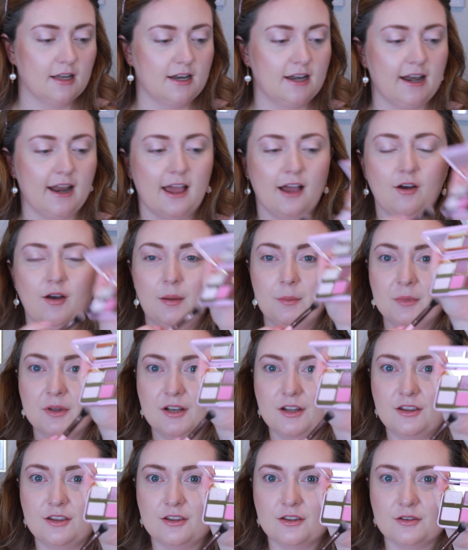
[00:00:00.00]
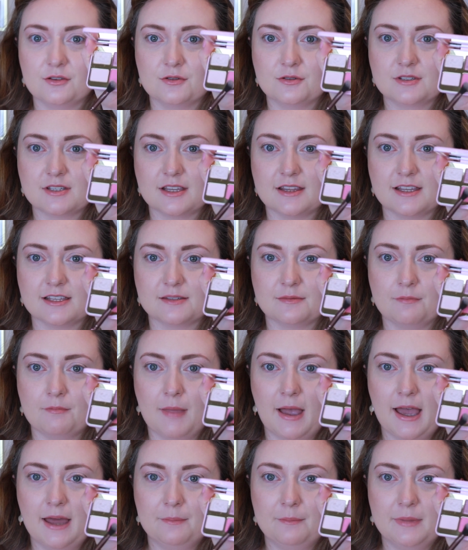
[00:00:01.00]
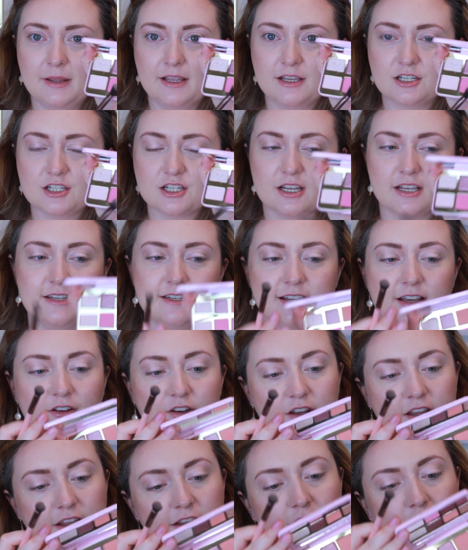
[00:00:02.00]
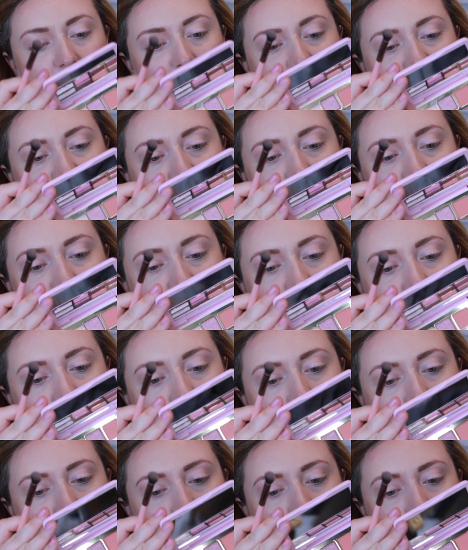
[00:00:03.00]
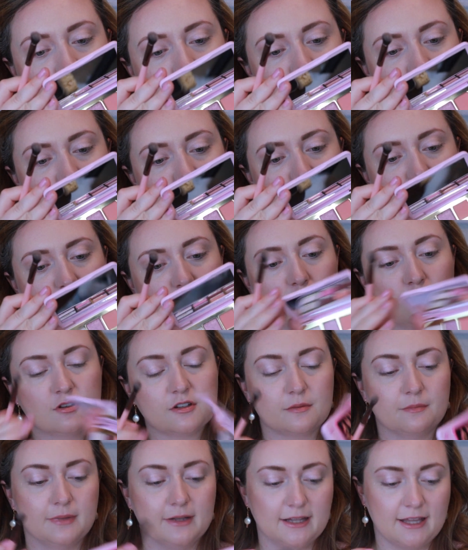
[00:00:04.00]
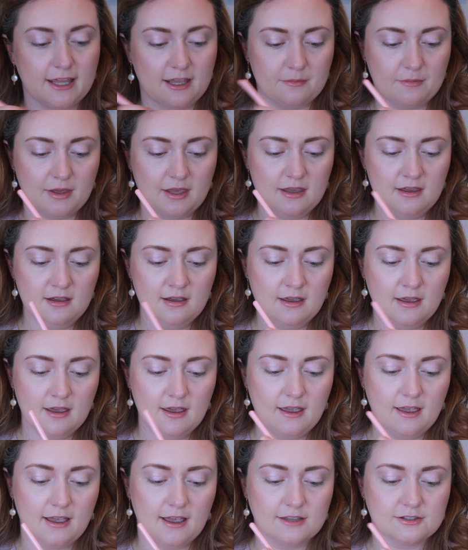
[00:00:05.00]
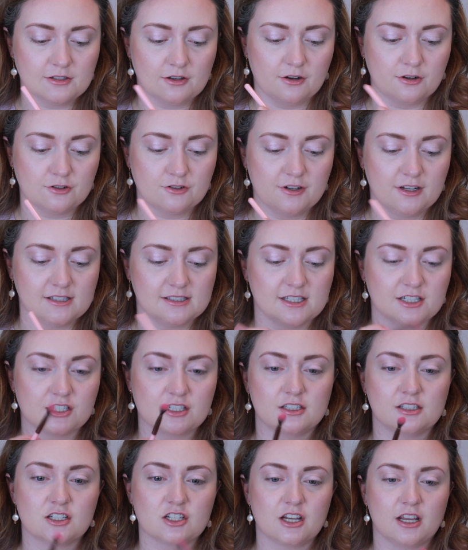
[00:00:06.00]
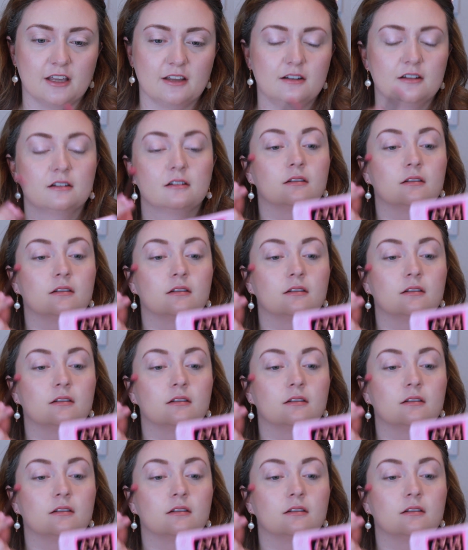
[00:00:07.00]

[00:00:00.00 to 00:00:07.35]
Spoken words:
Now I'm going to use this matte pink shade down here, which is called Don't Play Me, as our transition shade.